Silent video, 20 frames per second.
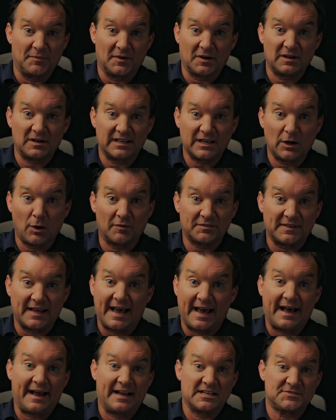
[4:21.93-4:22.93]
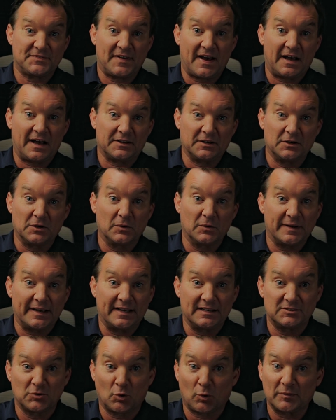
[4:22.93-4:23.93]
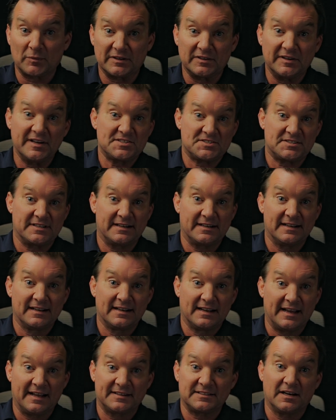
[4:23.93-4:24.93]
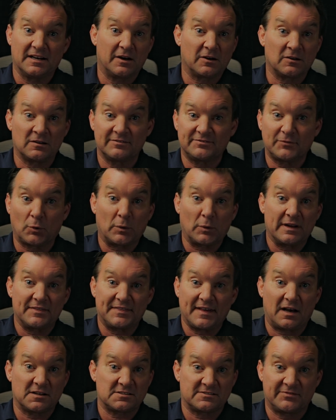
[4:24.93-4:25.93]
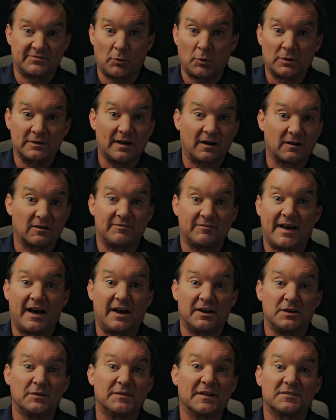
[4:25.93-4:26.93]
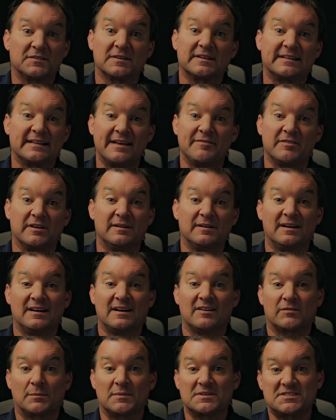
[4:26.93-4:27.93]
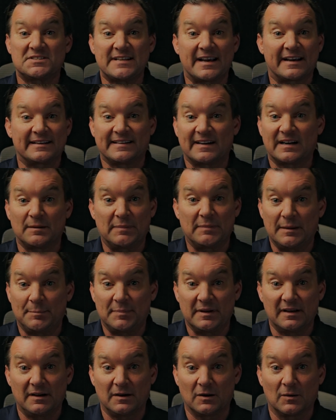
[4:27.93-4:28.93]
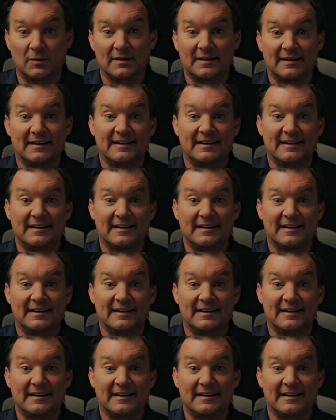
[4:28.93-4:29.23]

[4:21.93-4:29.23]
They're going to go off that highest value and normally list it at the $140,400 value that they're given from the secondary BPO.